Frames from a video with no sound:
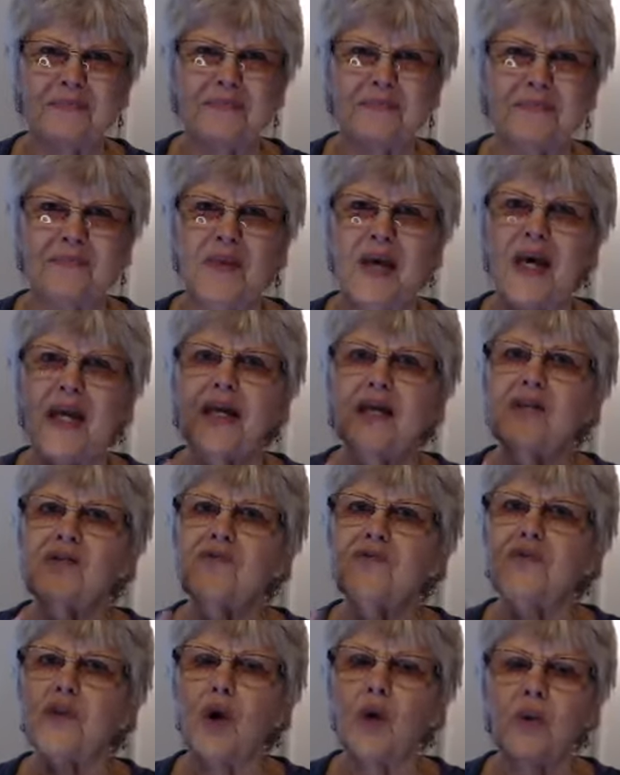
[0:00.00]
And it's
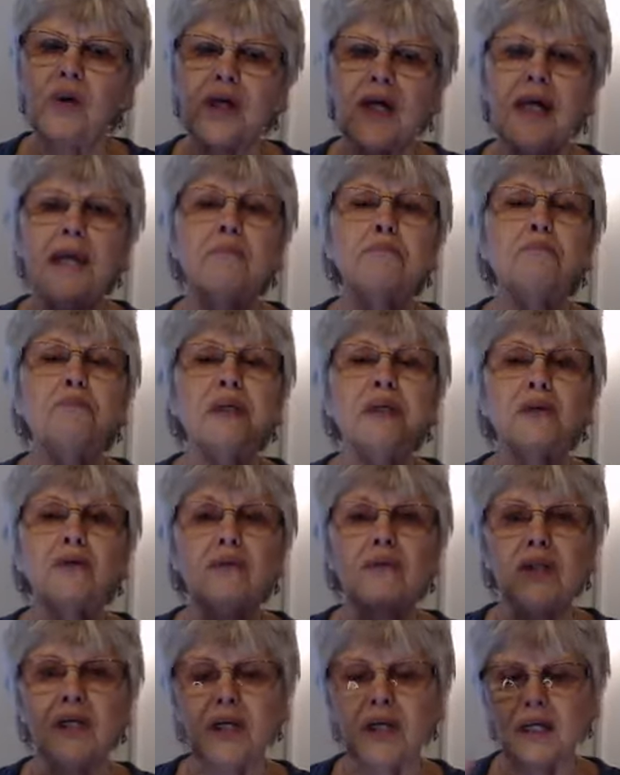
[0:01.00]
flowing and
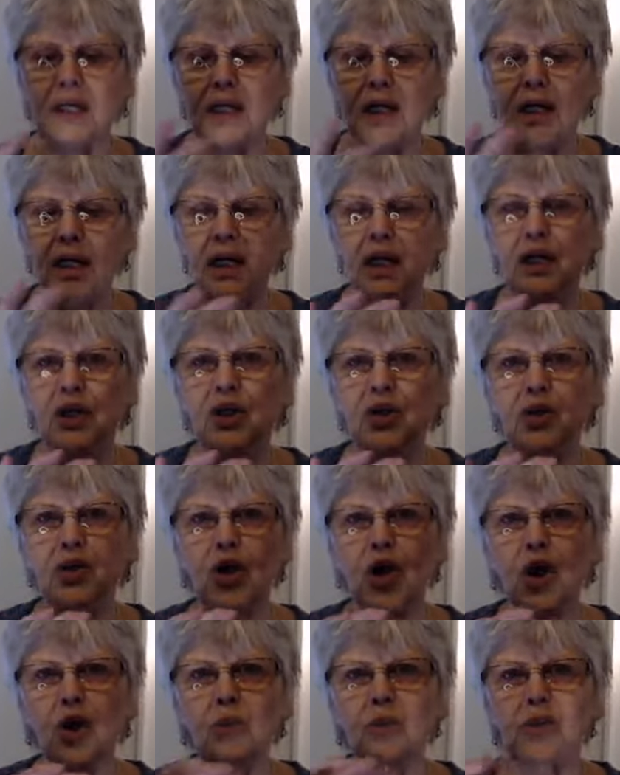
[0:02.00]
building. You could
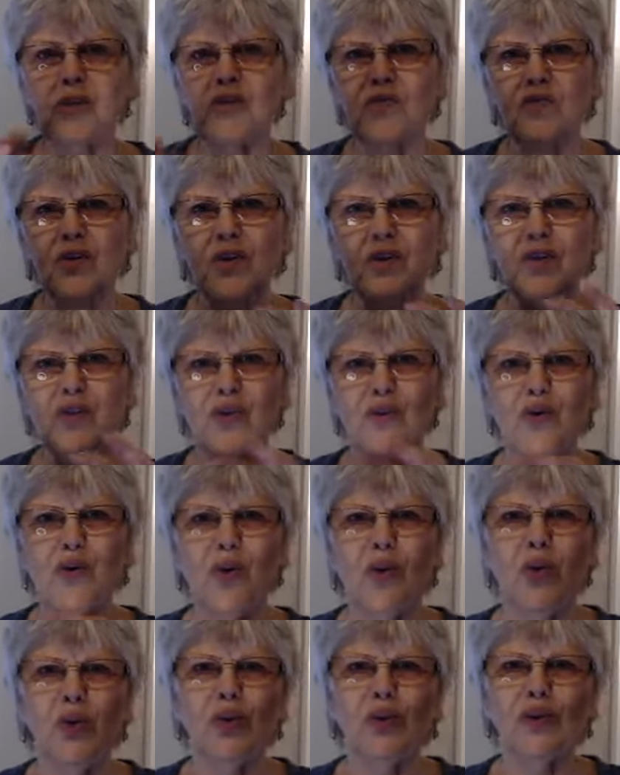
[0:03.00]
almost feel this
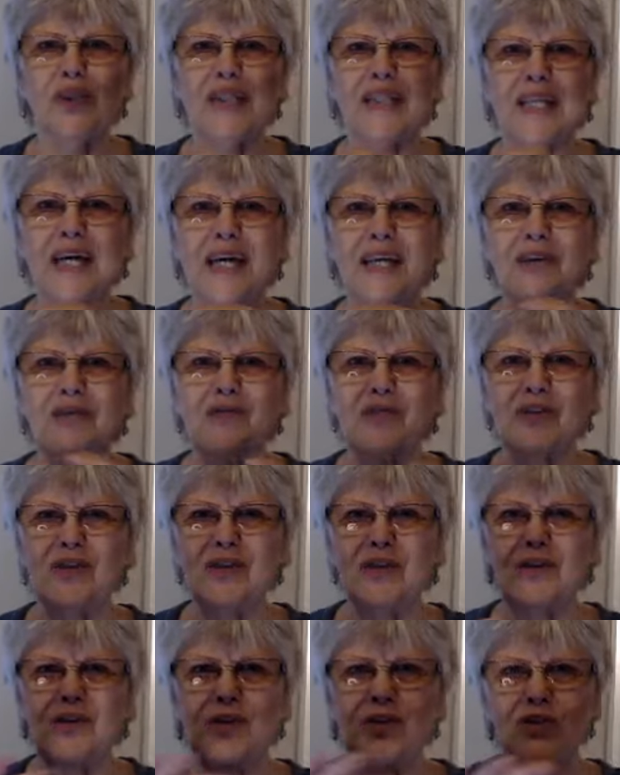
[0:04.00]
golden light of
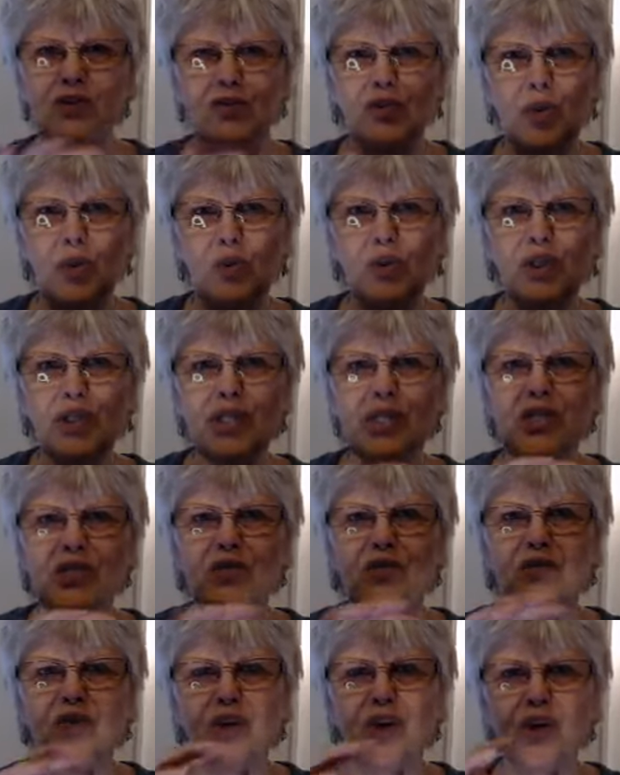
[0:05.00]
this golden
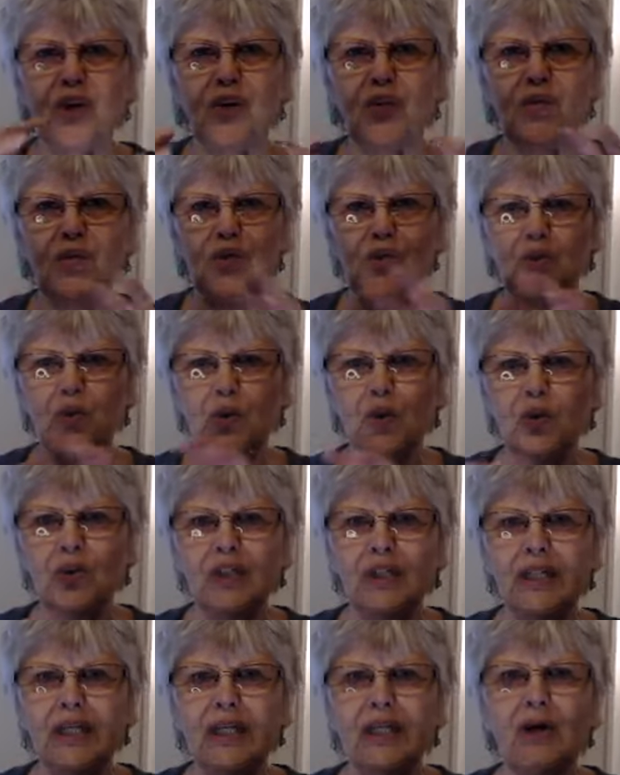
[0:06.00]
sphere, this
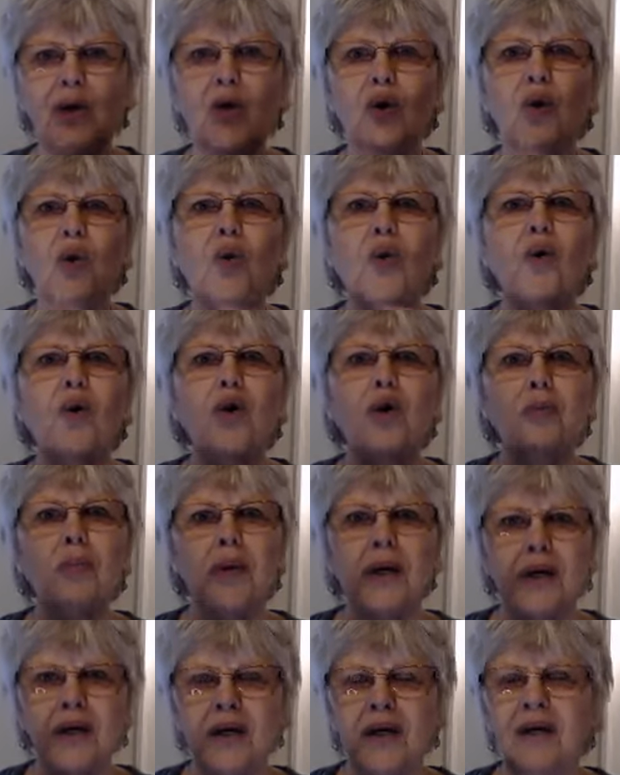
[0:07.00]
golden orb
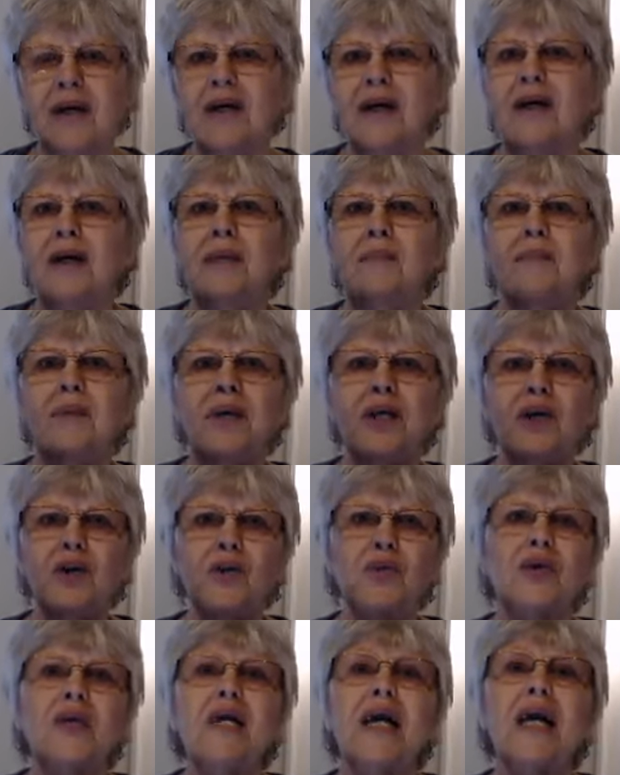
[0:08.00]
being
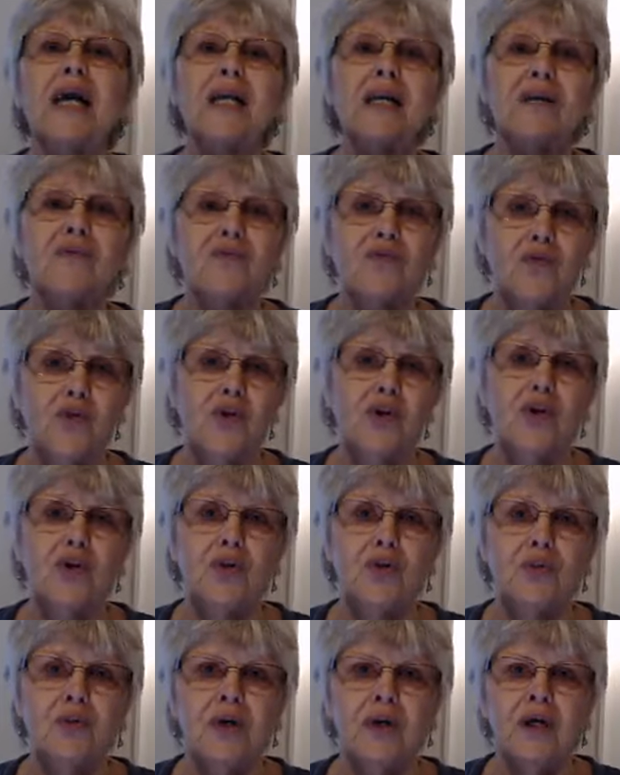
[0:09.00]
created for you.
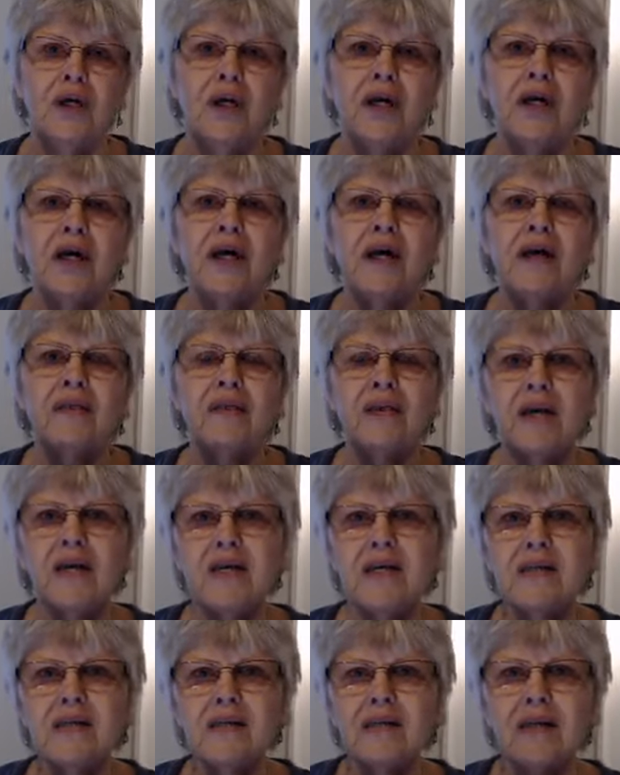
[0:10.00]

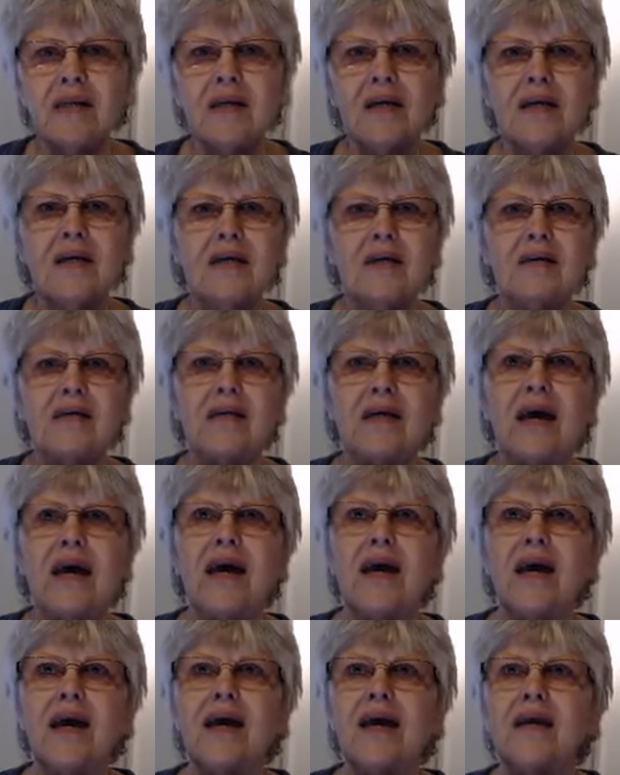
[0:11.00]
This is
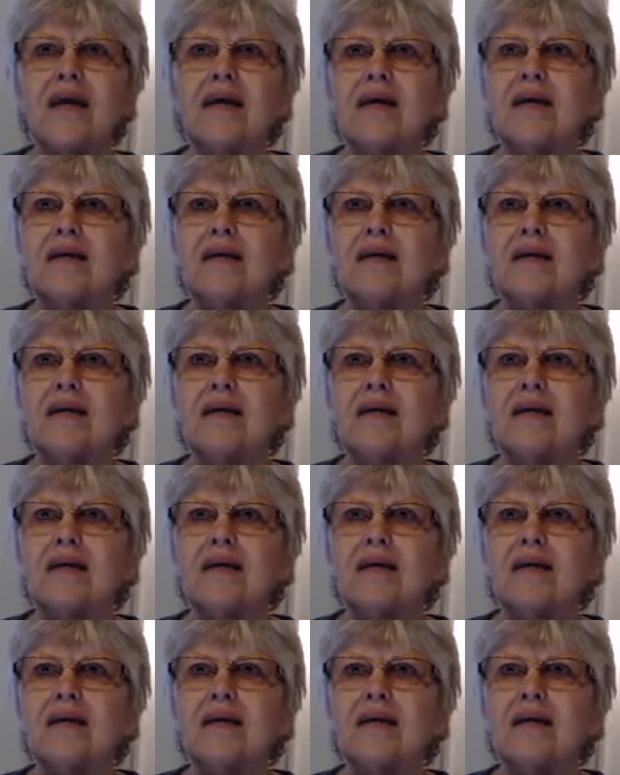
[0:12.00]
a